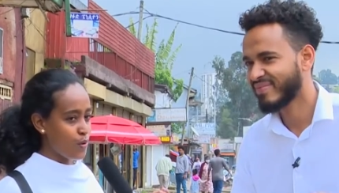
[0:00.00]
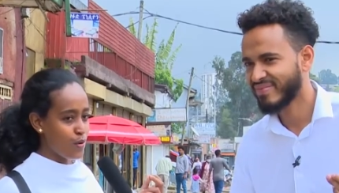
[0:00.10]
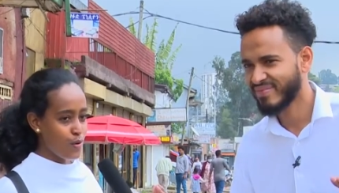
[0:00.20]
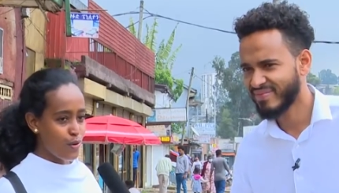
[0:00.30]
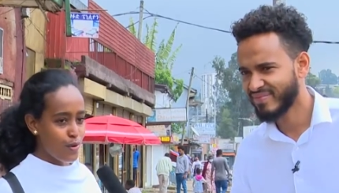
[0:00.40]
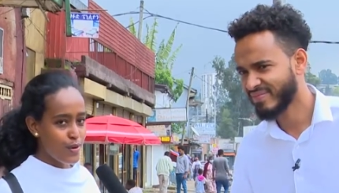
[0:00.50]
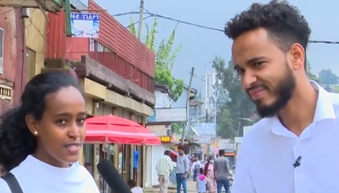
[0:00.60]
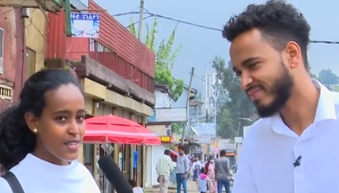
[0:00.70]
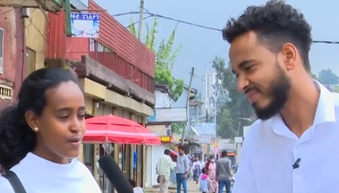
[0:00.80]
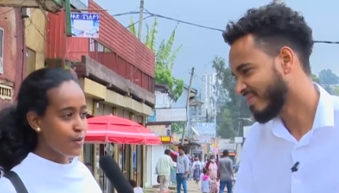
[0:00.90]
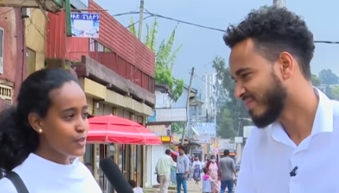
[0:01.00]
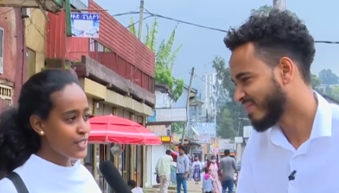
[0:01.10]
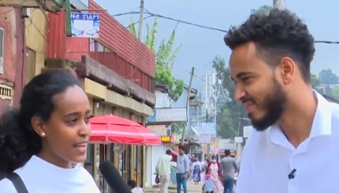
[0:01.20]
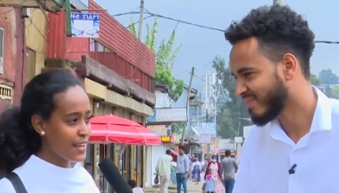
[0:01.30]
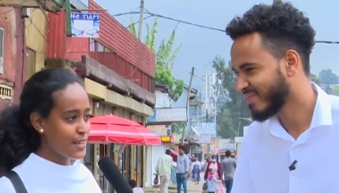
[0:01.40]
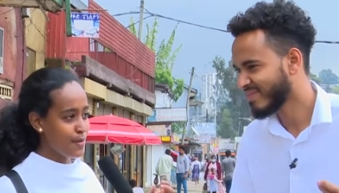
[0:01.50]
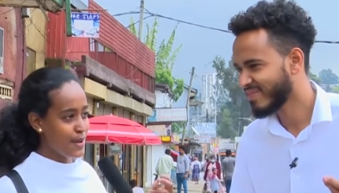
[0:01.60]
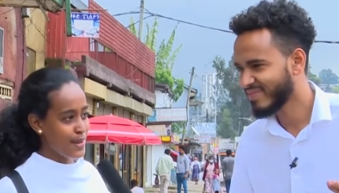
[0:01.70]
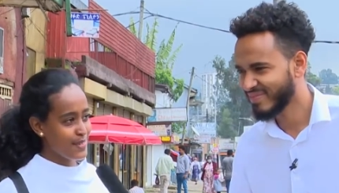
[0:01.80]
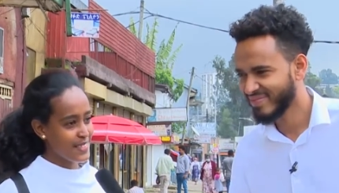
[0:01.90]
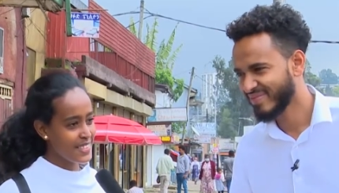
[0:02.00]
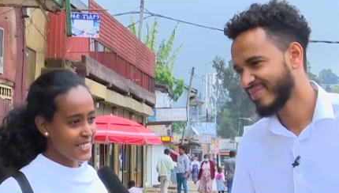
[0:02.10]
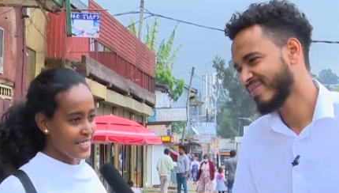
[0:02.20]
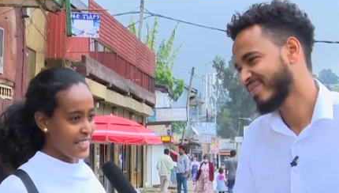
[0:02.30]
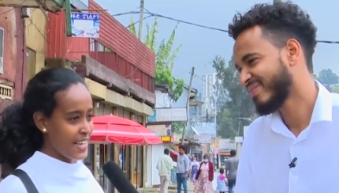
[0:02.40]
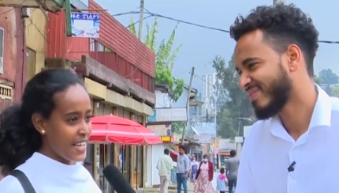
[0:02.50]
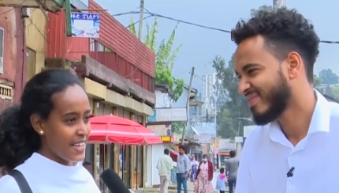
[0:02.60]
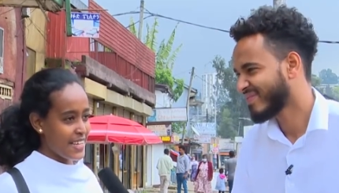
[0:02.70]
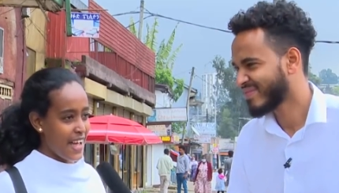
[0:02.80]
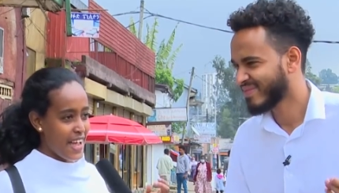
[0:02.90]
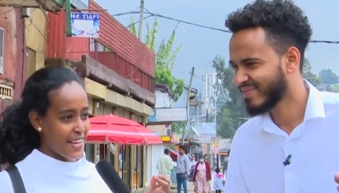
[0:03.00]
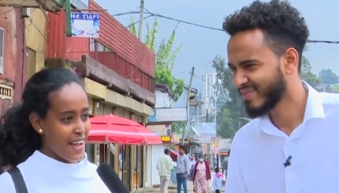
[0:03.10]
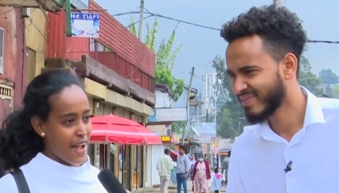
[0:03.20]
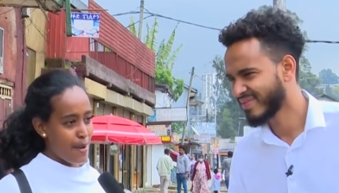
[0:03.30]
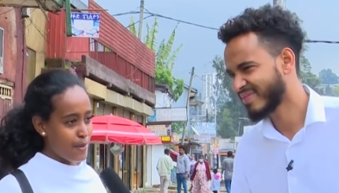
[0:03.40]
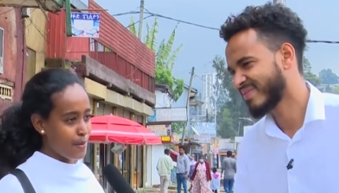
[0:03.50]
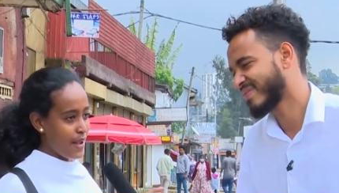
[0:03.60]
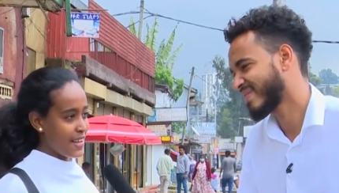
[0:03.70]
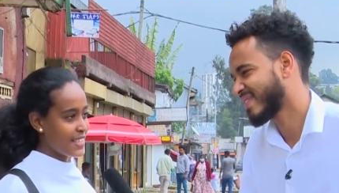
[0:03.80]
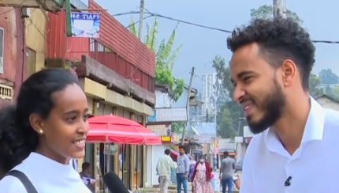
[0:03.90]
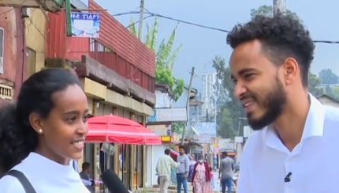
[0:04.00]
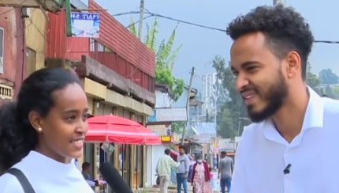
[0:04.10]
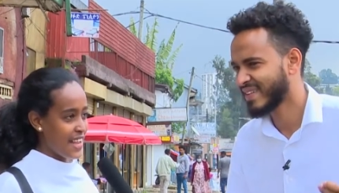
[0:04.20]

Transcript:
Speaker 1: Oh, oh, it's a witch and the bunny. Yeah.